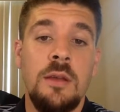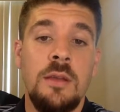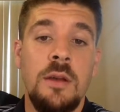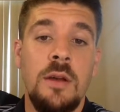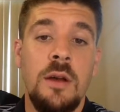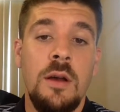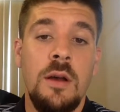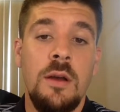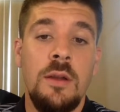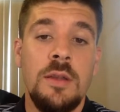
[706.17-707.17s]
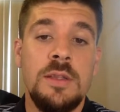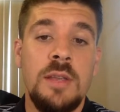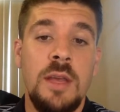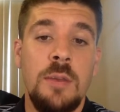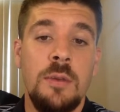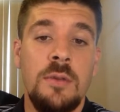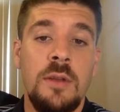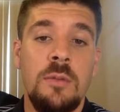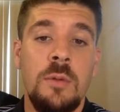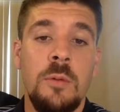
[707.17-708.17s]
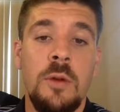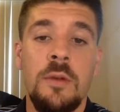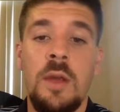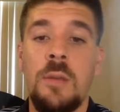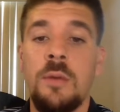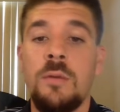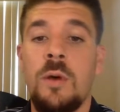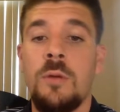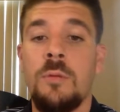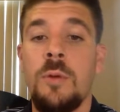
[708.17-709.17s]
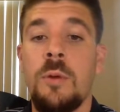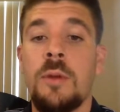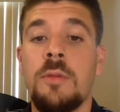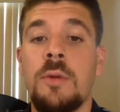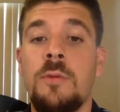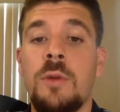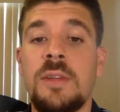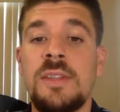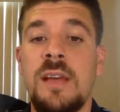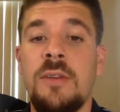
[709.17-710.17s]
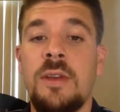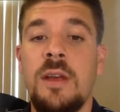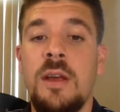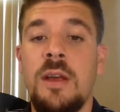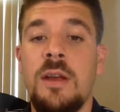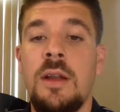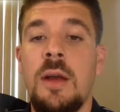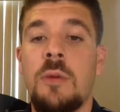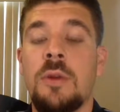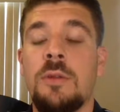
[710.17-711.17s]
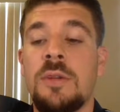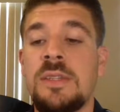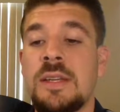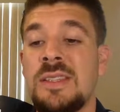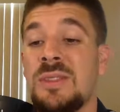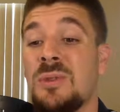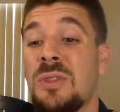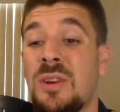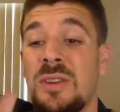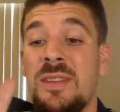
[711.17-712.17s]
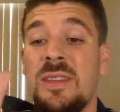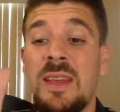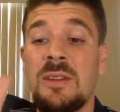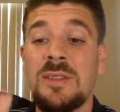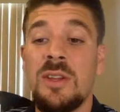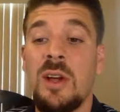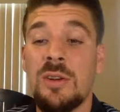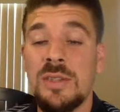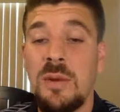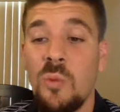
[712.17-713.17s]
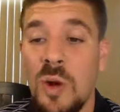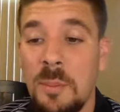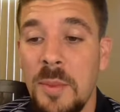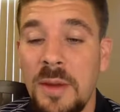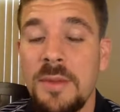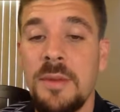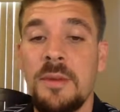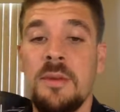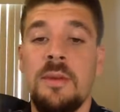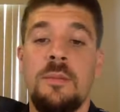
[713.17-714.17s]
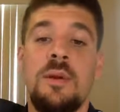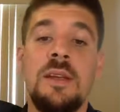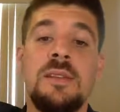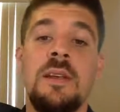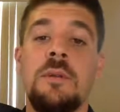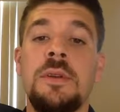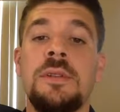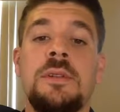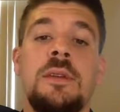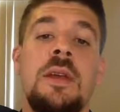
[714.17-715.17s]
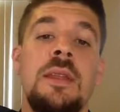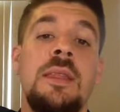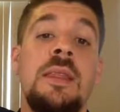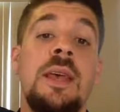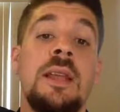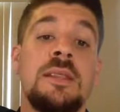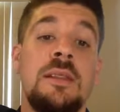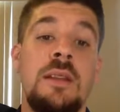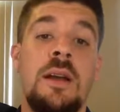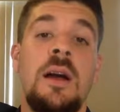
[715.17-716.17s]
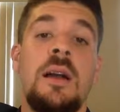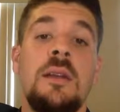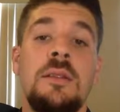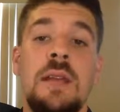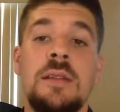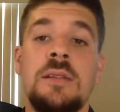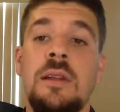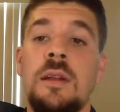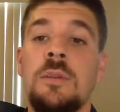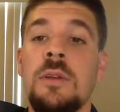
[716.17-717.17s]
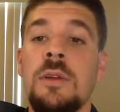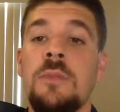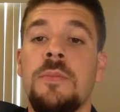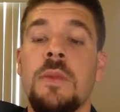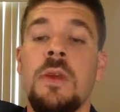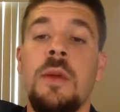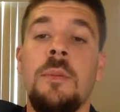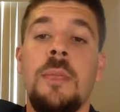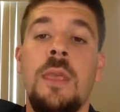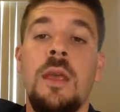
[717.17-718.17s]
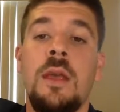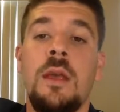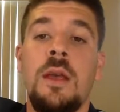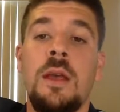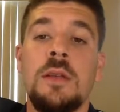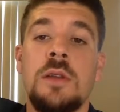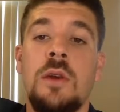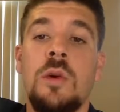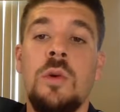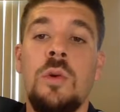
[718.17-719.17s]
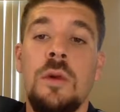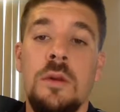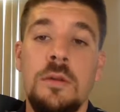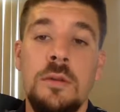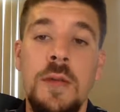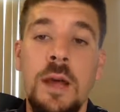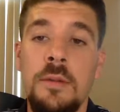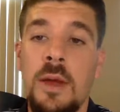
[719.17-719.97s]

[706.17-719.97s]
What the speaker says: Let's see, April 10th, where we're at. April 12th, we were at 347. Now we're at 360. So $13,000 in 1 month price increase. That's a lot. That's a lot of money. Okay. So yeah,